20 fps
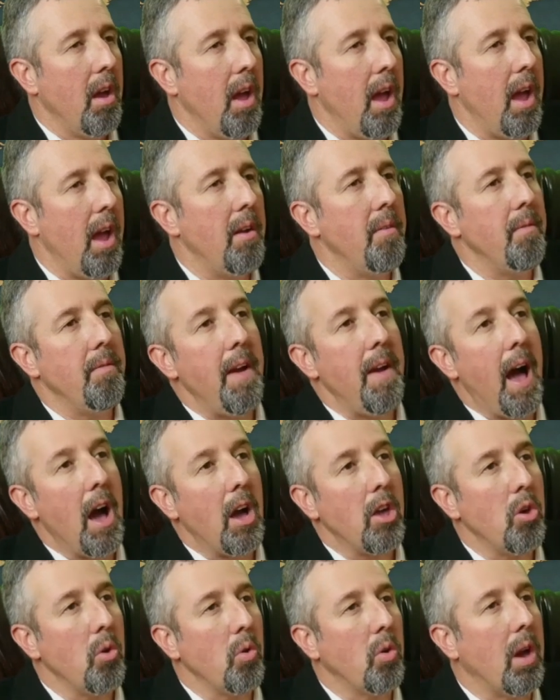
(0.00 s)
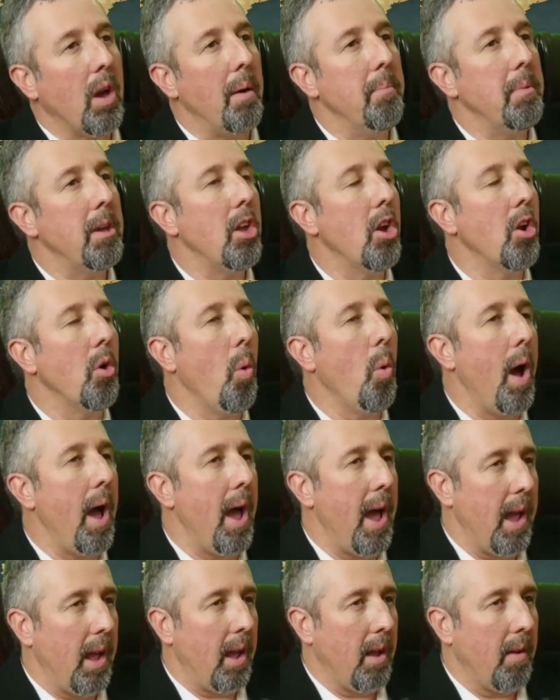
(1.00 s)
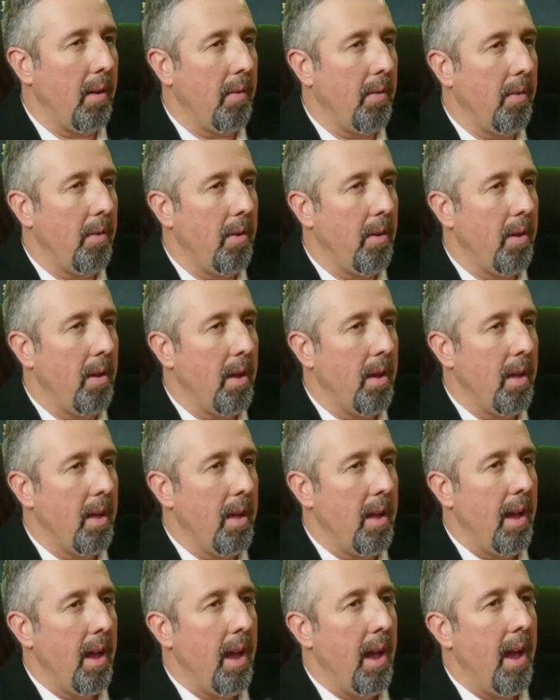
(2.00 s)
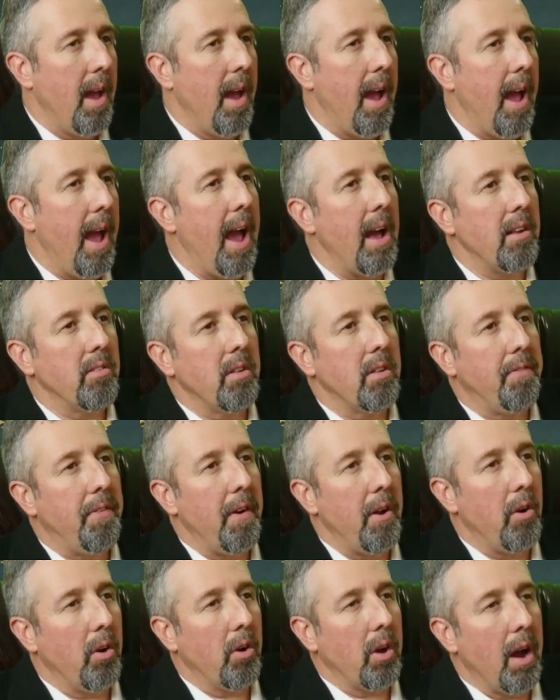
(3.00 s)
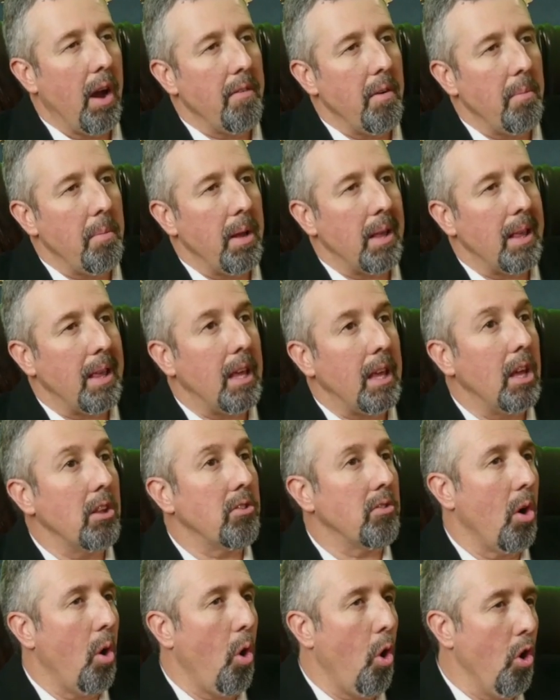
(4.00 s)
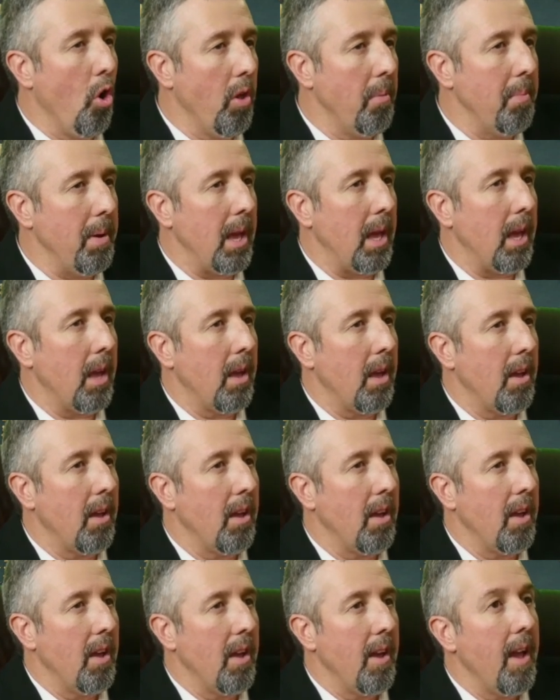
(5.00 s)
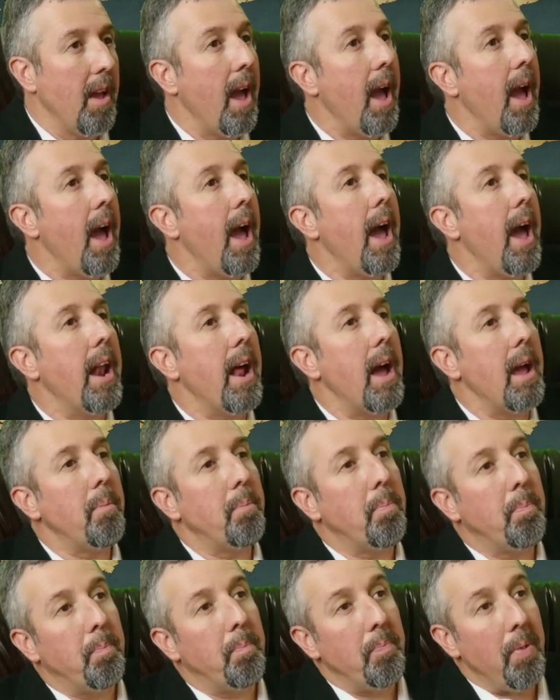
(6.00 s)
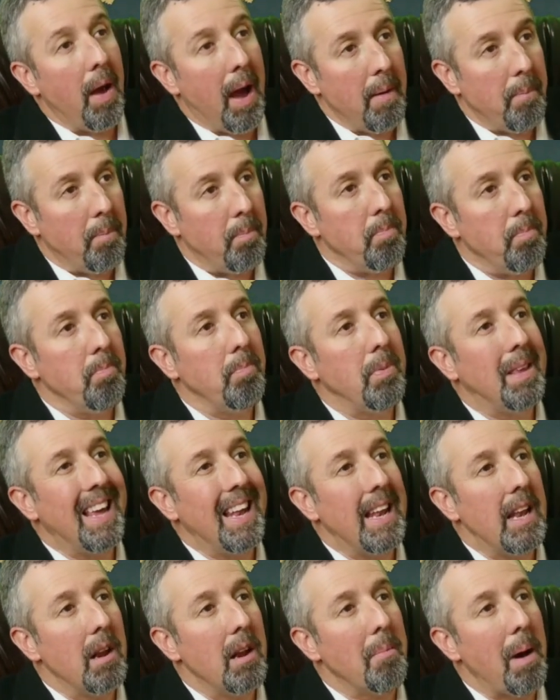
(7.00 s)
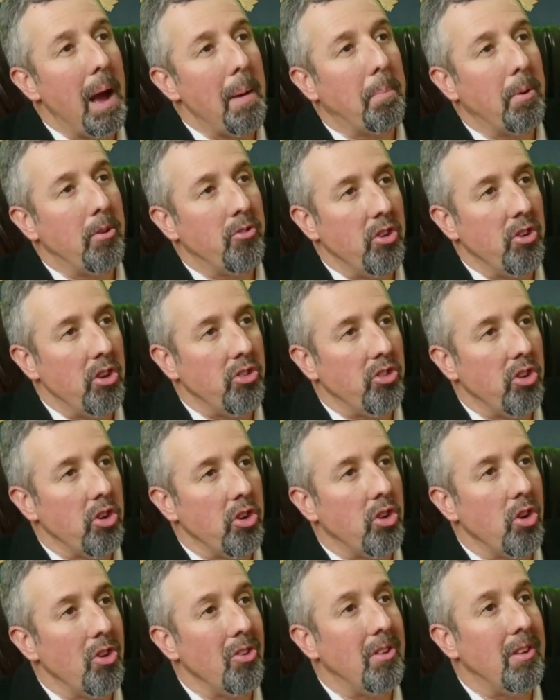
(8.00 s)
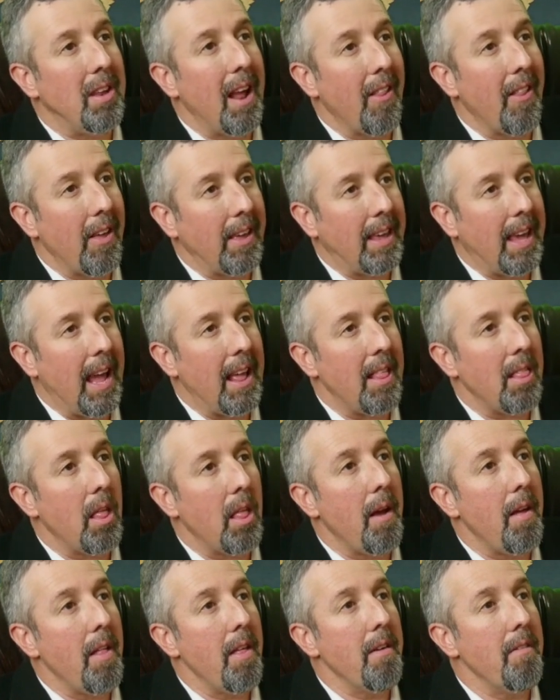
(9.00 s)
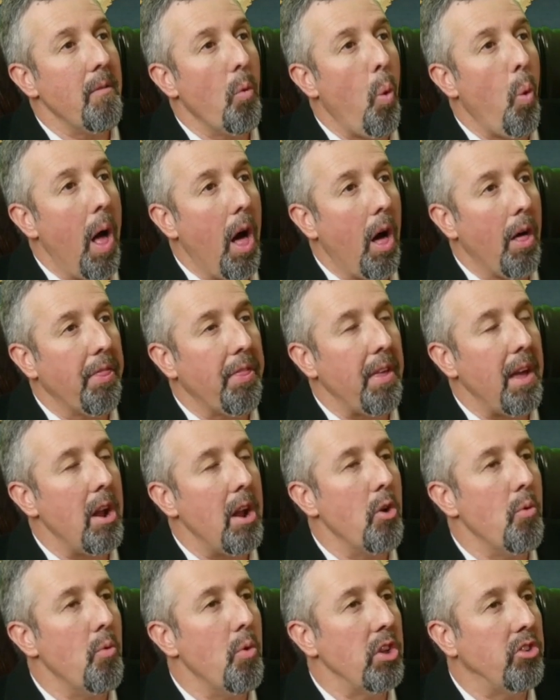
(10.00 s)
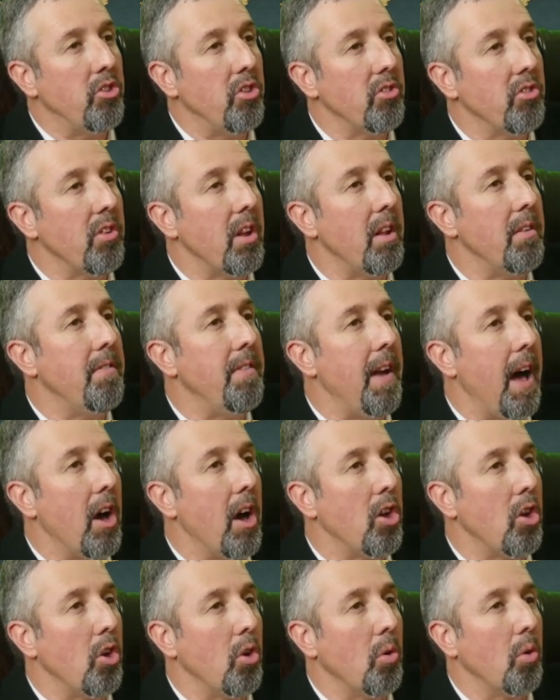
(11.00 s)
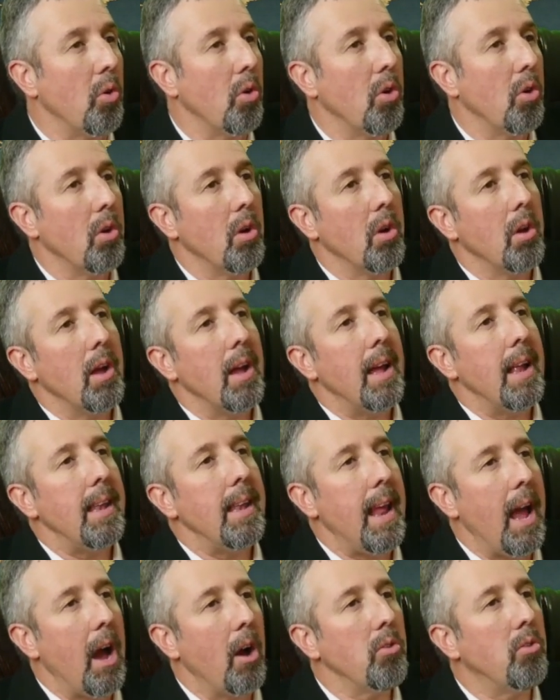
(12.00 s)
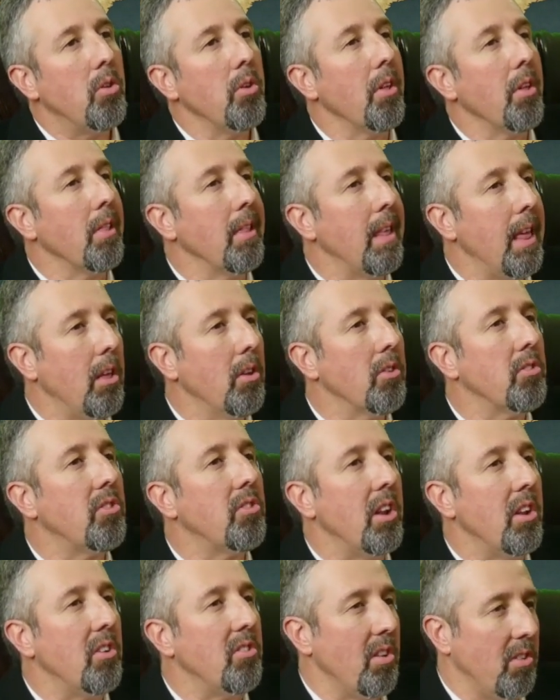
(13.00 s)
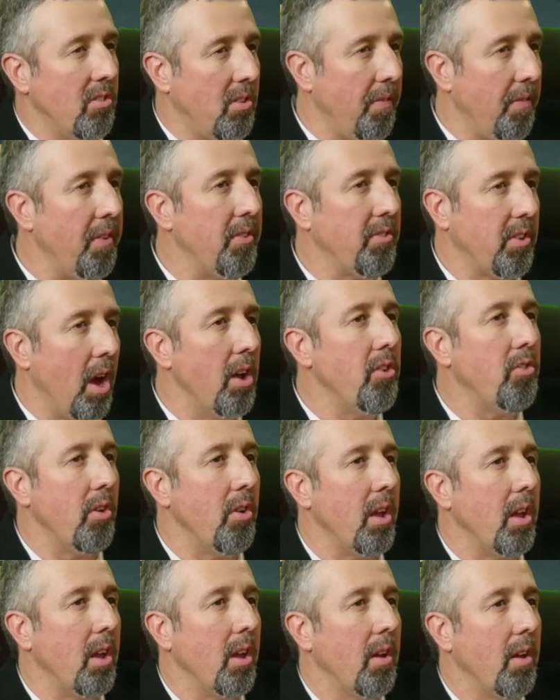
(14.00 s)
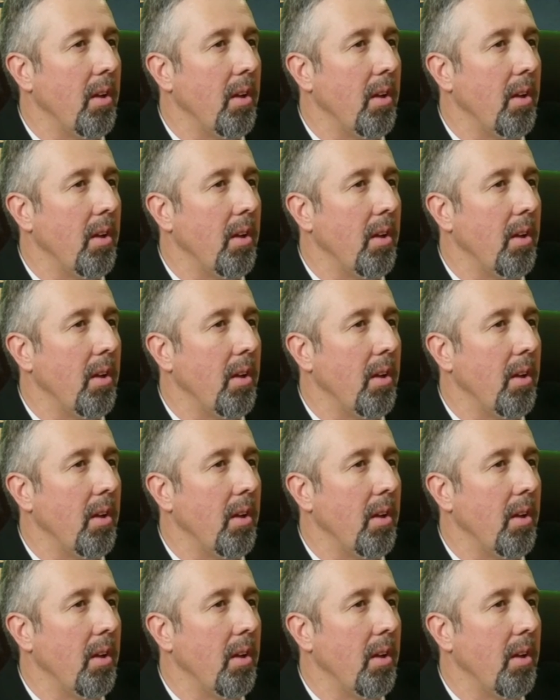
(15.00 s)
and value coming your way as the federal government gets a hold of me and I get into my position to delegate wealth and riches and value down to the legal citizens of this country.